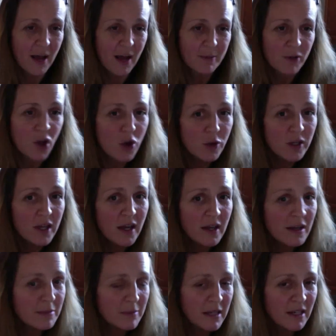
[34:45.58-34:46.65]
Coconut
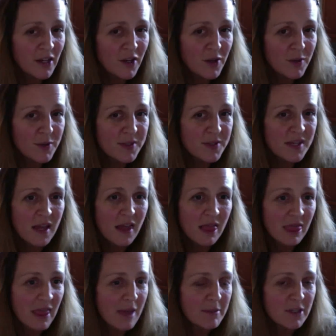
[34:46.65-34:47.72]
aminos,
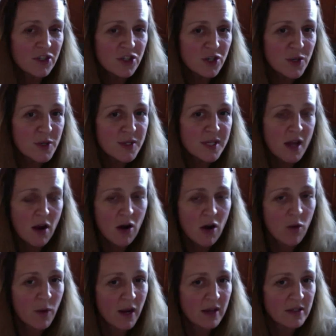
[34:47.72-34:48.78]
lemon juice are a
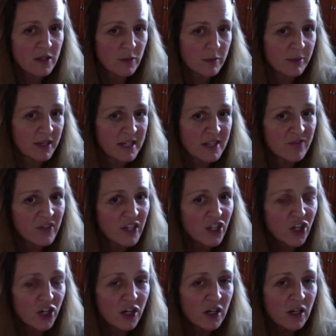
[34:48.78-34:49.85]
way to replace
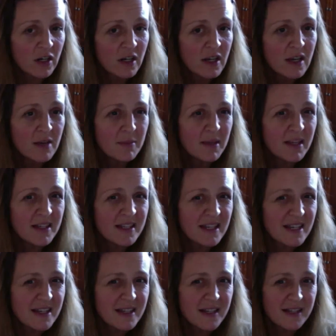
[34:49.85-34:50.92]
vinegar because
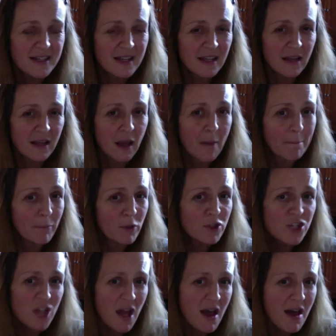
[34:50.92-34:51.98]
yeast is in
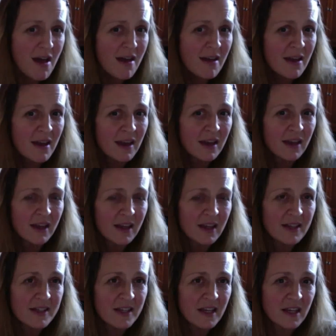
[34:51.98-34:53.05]
kombucha.
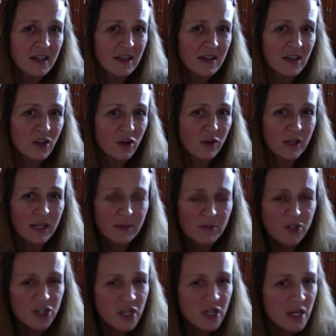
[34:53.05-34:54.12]
It's in,
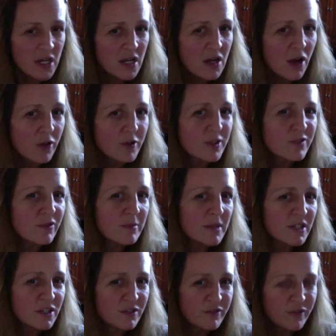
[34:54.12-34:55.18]
kimchi, all those
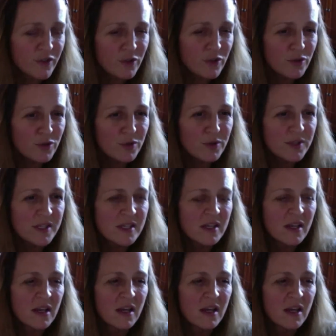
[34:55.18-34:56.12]
fermented foods.